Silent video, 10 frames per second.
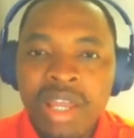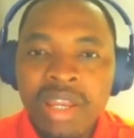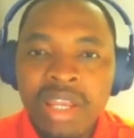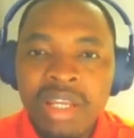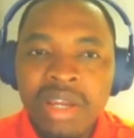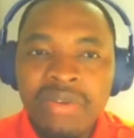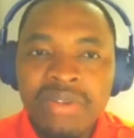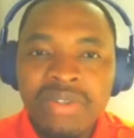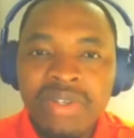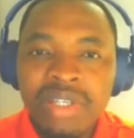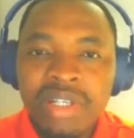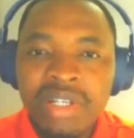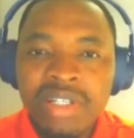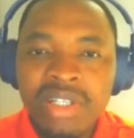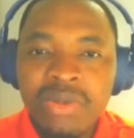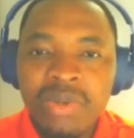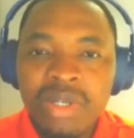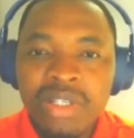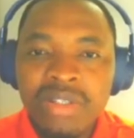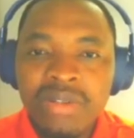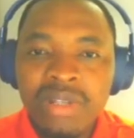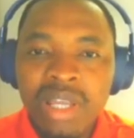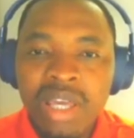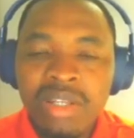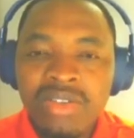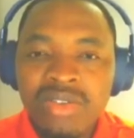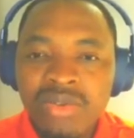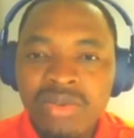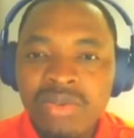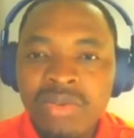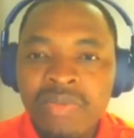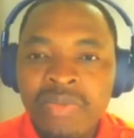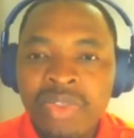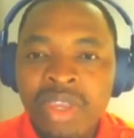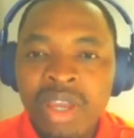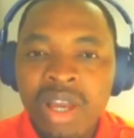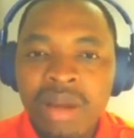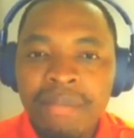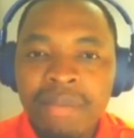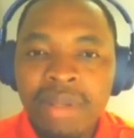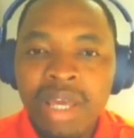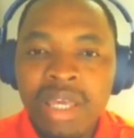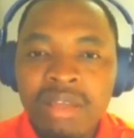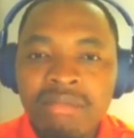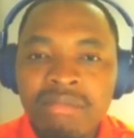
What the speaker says: And then can you also increase the width to like 2, like,